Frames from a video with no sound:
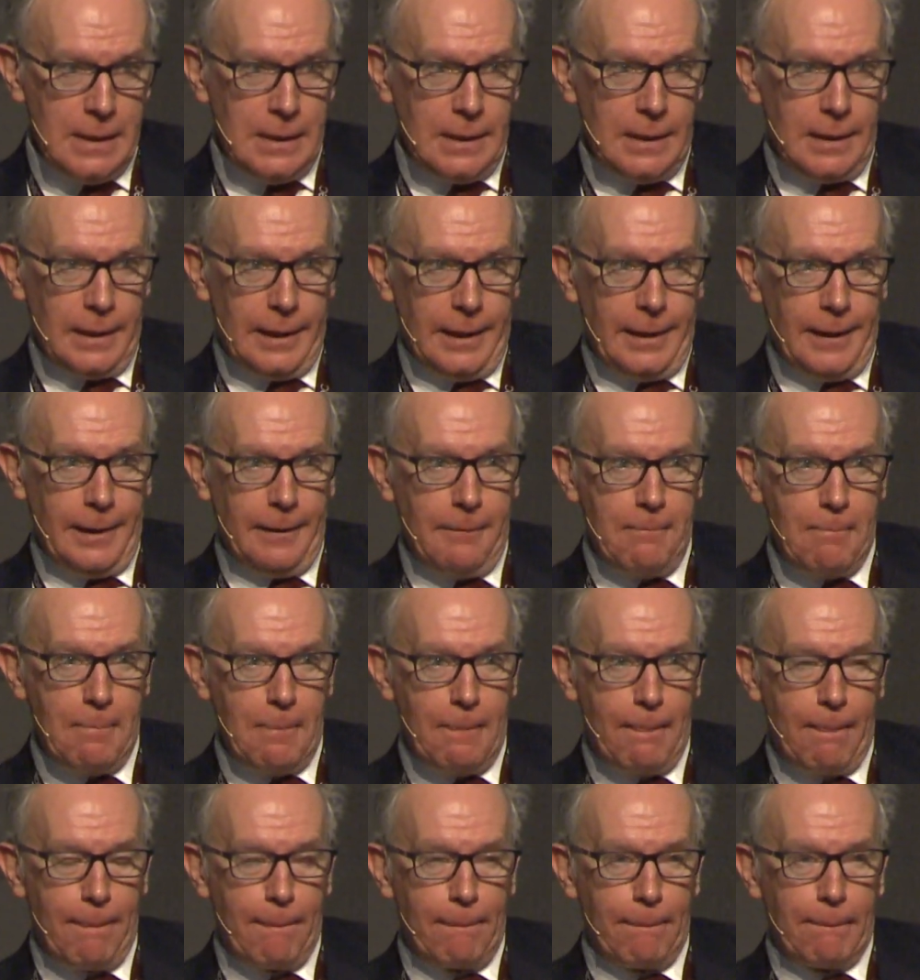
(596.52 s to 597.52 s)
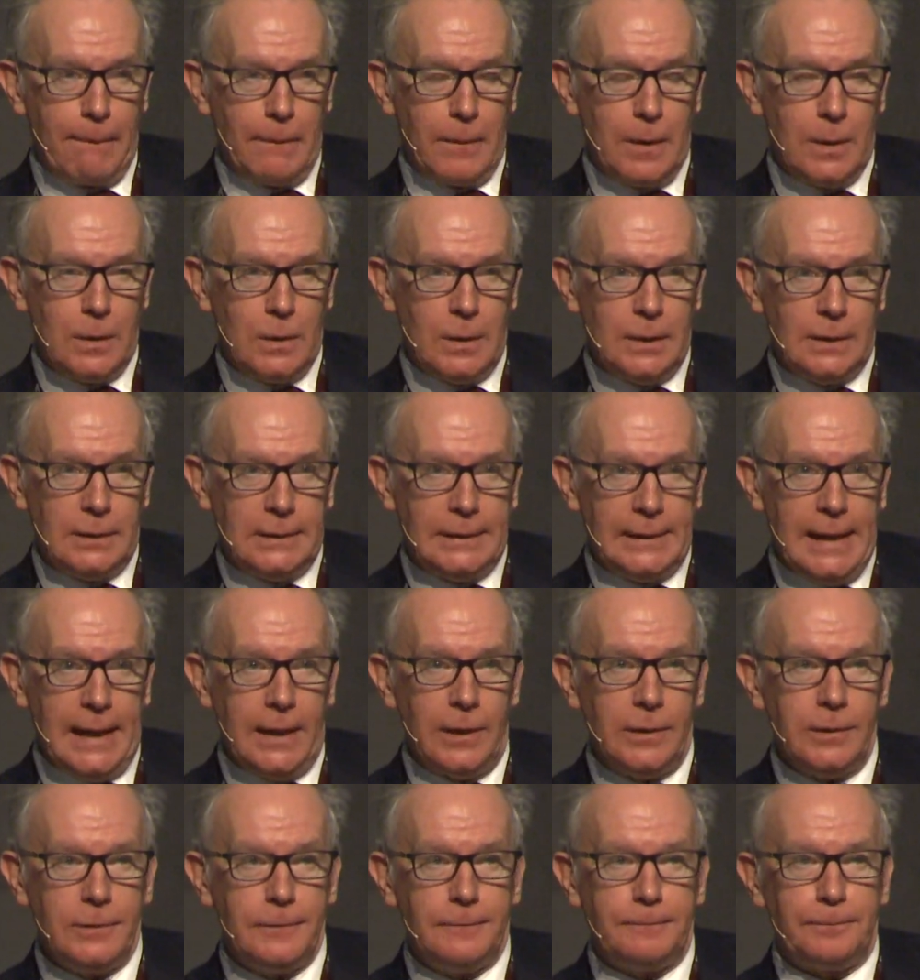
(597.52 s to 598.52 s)

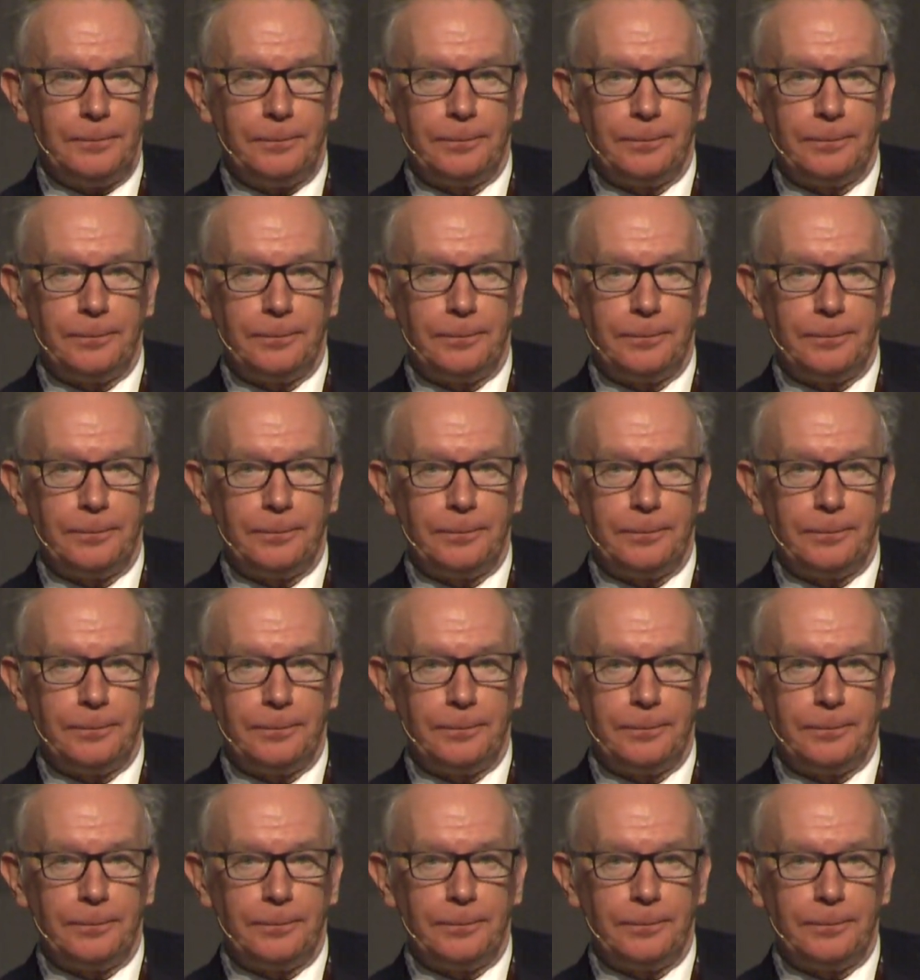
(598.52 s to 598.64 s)
Now,